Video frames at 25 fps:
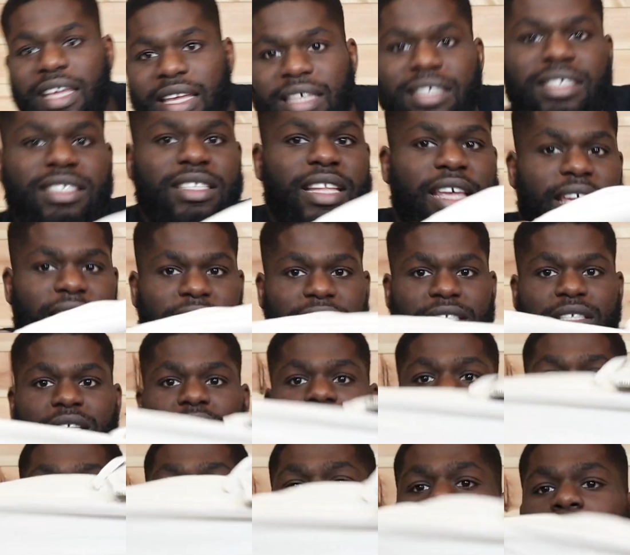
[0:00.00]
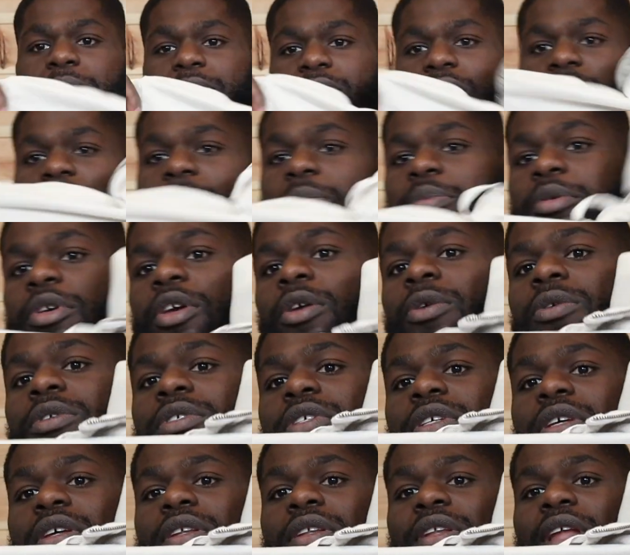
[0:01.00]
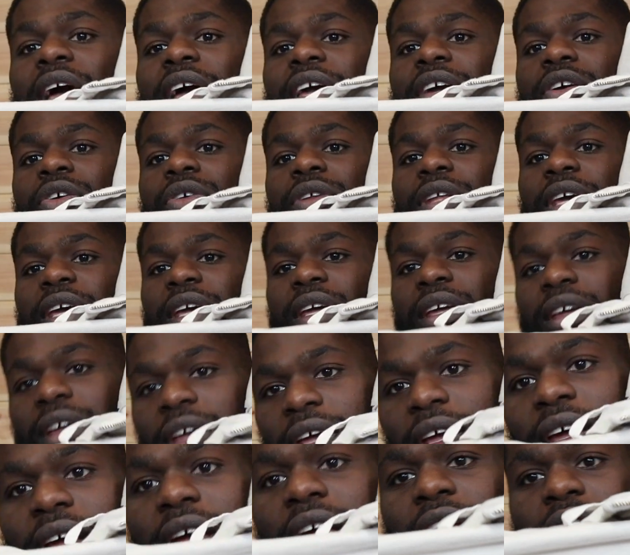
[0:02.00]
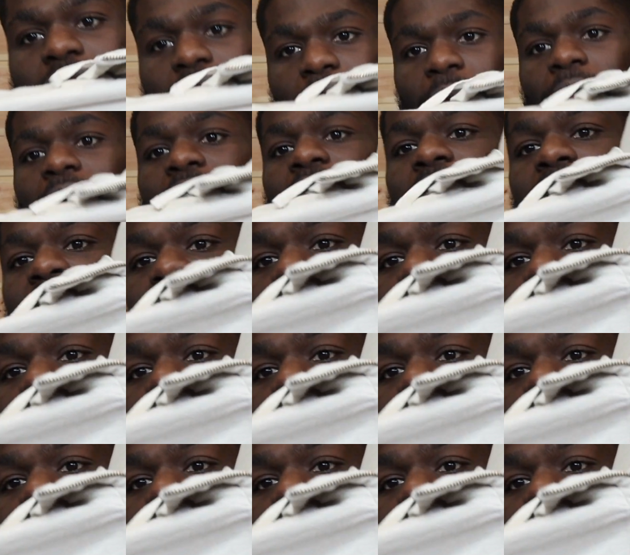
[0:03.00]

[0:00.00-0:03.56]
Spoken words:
is this absolute beaut Nike hoodie. I don't know what that